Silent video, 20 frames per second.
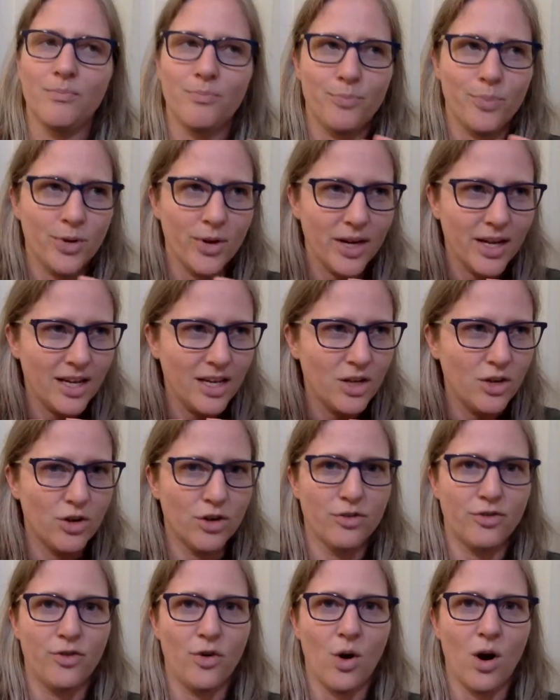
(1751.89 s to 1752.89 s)
pretty
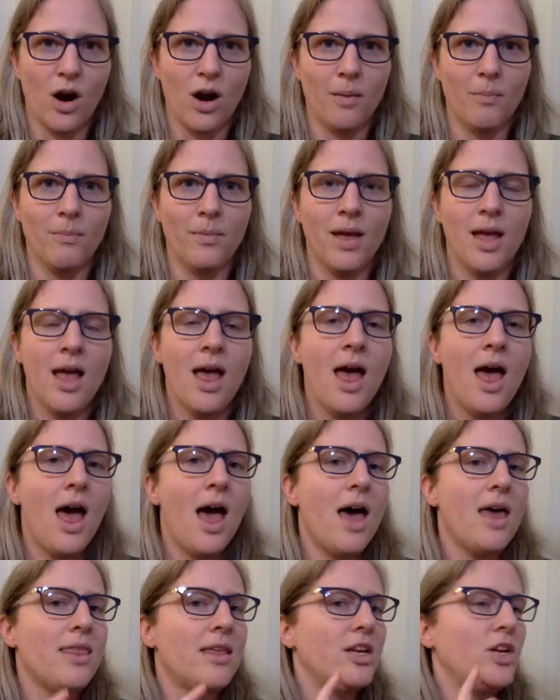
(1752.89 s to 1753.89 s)
uniform
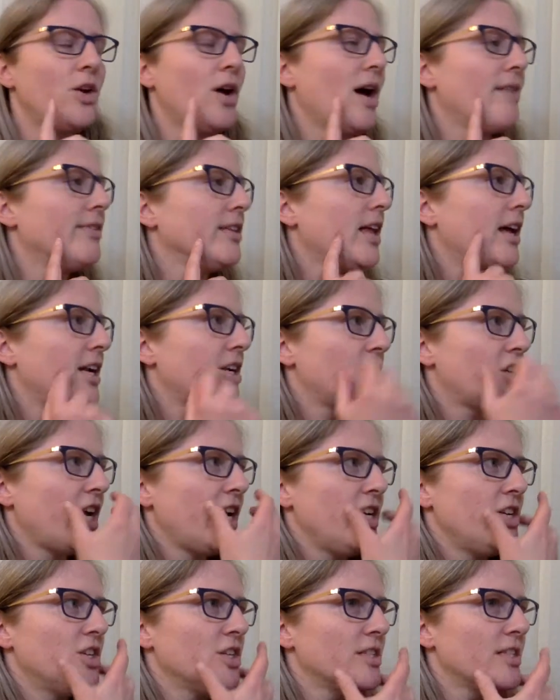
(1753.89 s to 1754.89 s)
and then you have a lot of
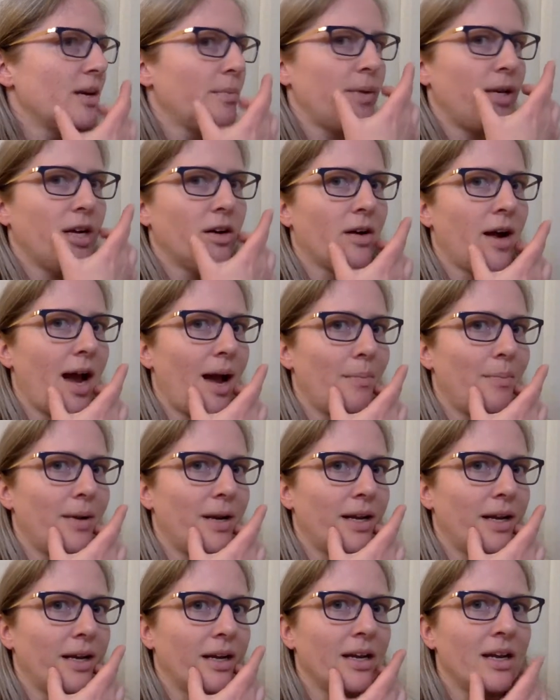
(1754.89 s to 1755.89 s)
changes up here
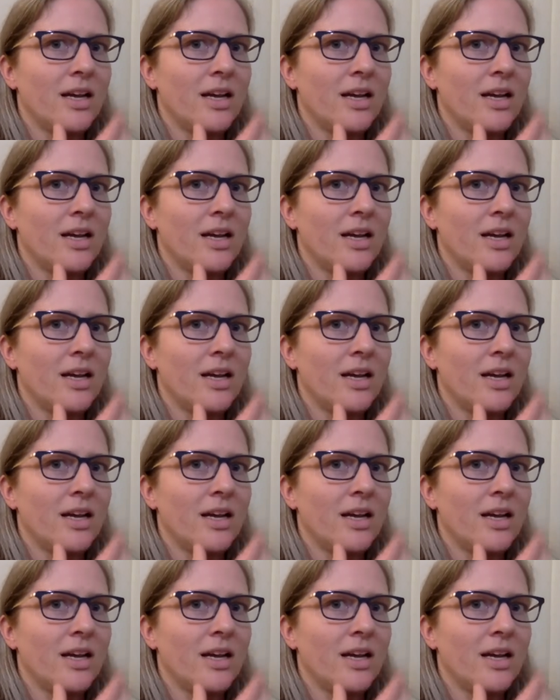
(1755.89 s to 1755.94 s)
happening.